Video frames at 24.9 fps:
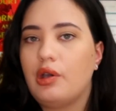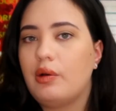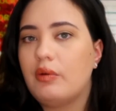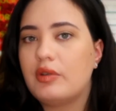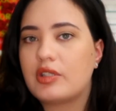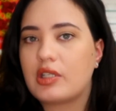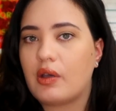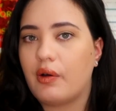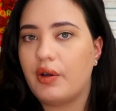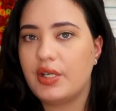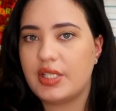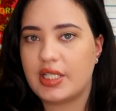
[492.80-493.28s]
who
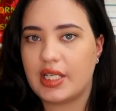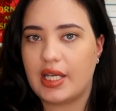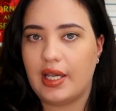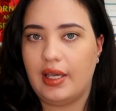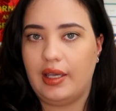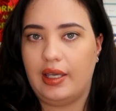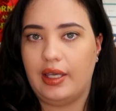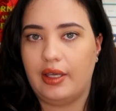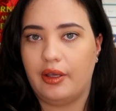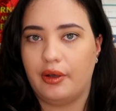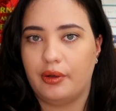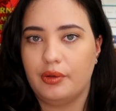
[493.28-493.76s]
was going to
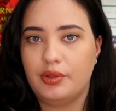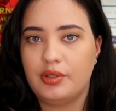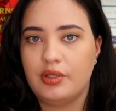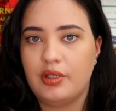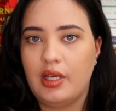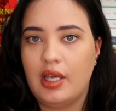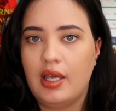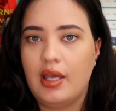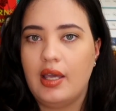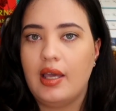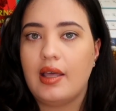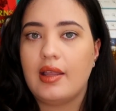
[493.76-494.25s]
get killed.
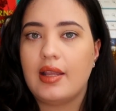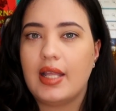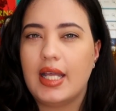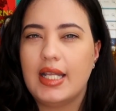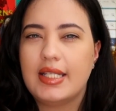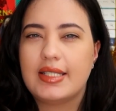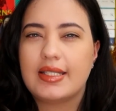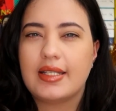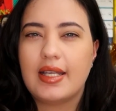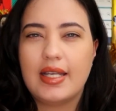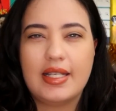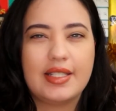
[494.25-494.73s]

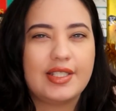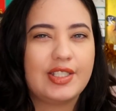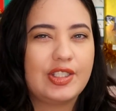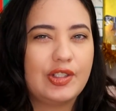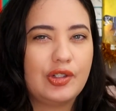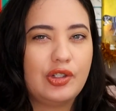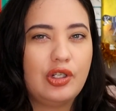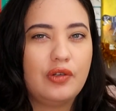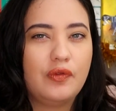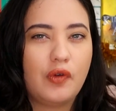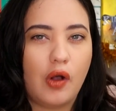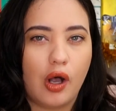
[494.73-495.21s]
It's
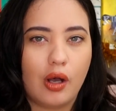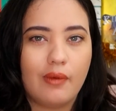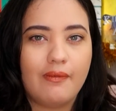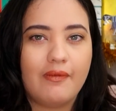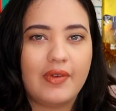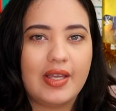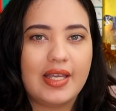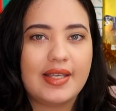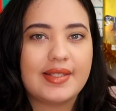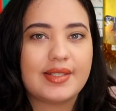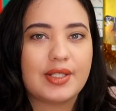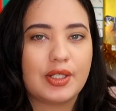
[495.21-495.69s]
sort of
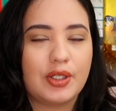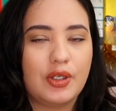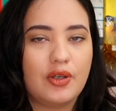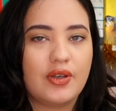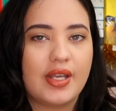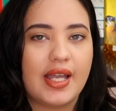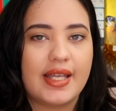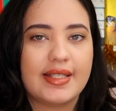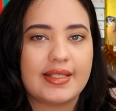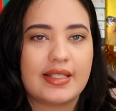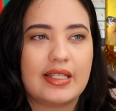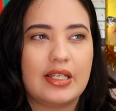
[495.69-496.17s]
obvious who
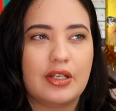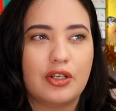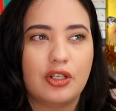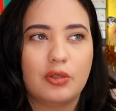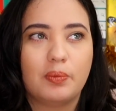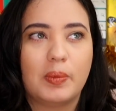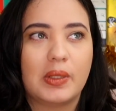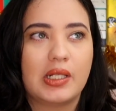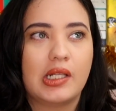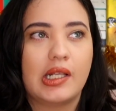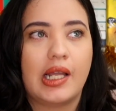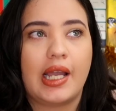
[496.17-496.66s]
gets
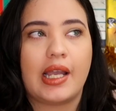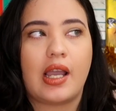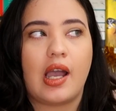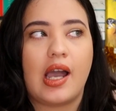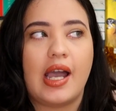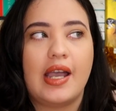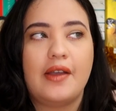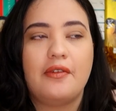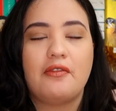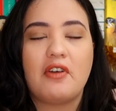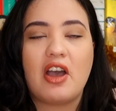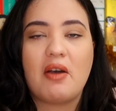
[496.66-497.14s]
killed, but like
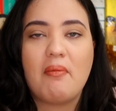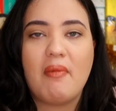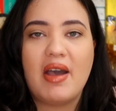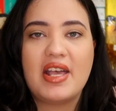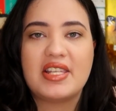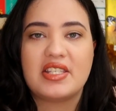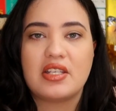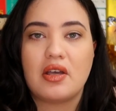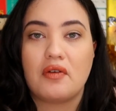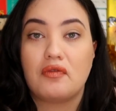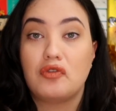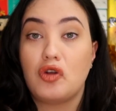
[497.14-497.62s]
I found
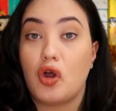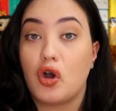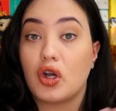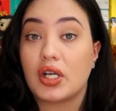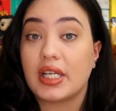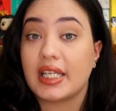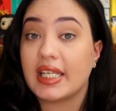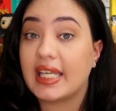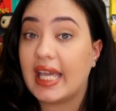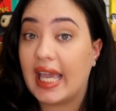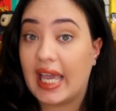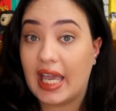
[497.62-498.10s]
myself not
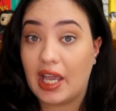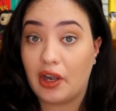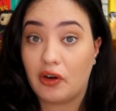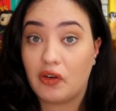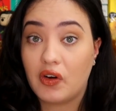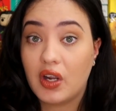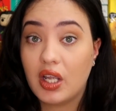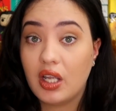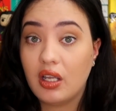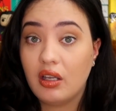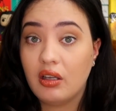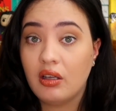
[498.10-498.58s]

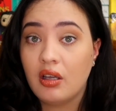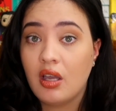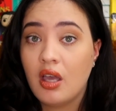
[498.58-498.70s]
caring.